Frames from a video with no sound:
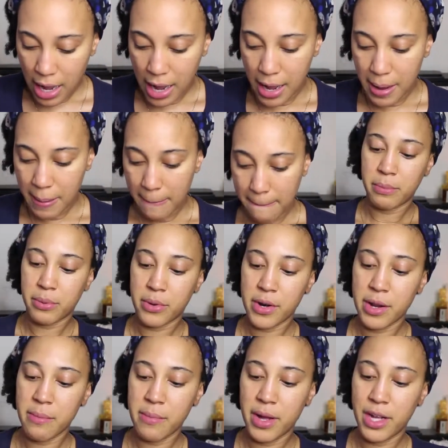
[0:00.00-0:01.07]
um,
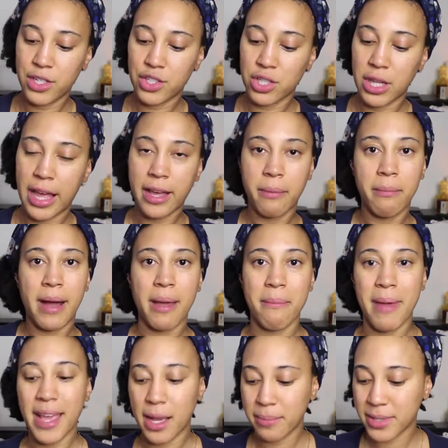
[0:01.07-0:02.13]
pretty much like my
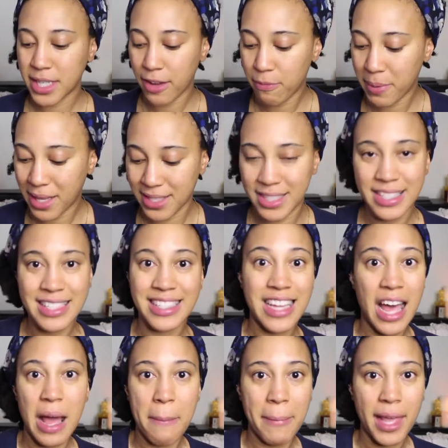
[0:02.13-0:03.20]
makeup stuff, because this is
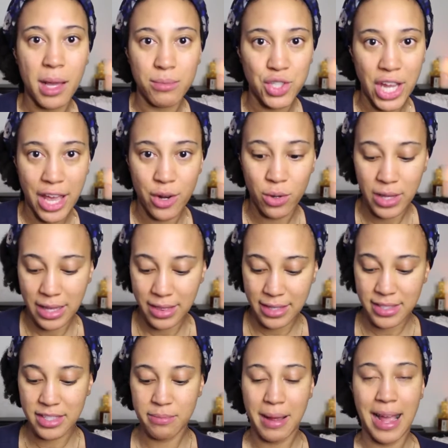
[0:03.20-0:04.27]
not a makeup channel, like
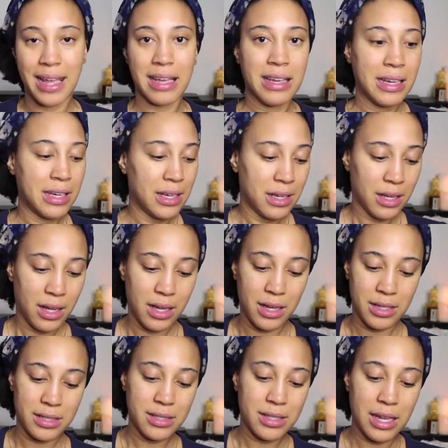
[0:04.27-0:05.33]
this is my
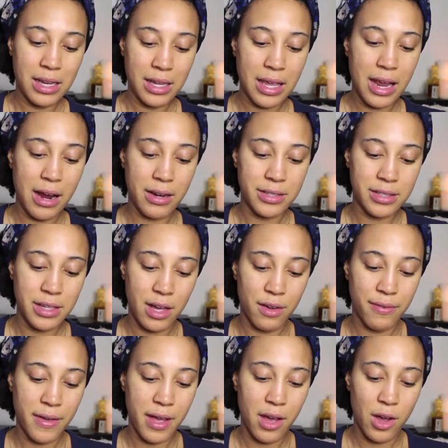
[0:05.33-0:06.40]
uh, skincare,
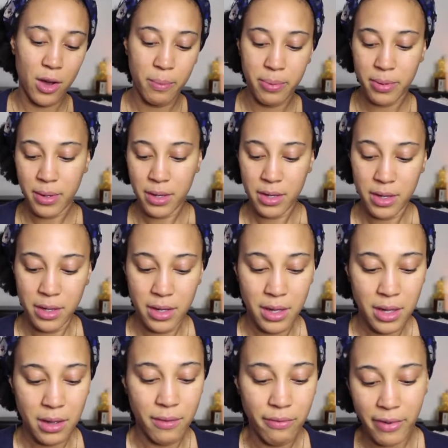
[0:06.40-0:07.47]
self-help,
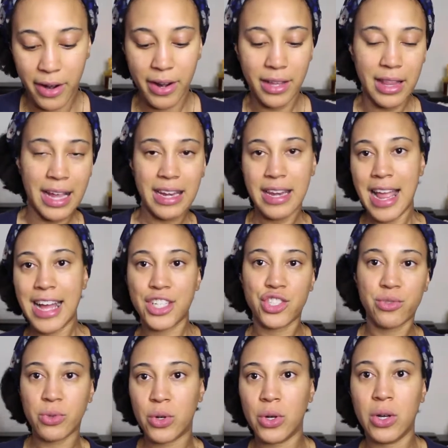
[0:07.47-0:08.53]
very like
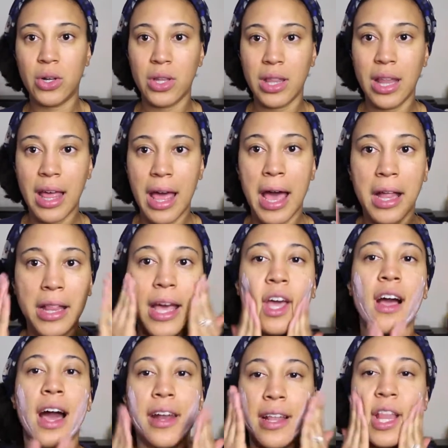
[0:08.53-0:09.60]
natural L A
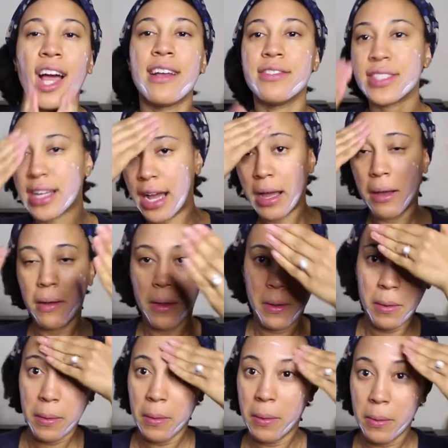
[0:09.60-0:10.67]
kind of lifestyle.
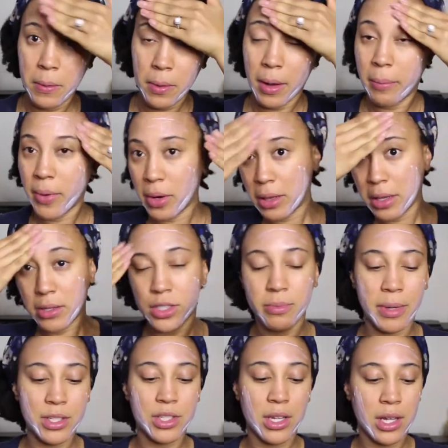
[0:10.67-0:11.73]
Ooh, I put on a little too
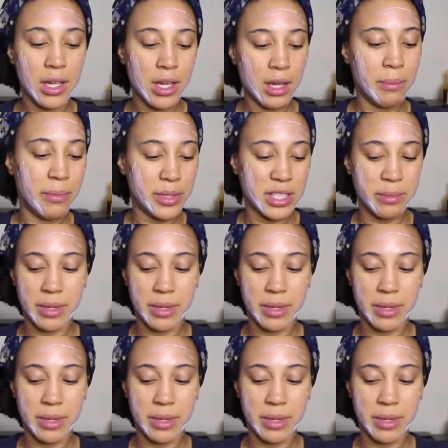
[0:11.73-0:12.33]
much. Put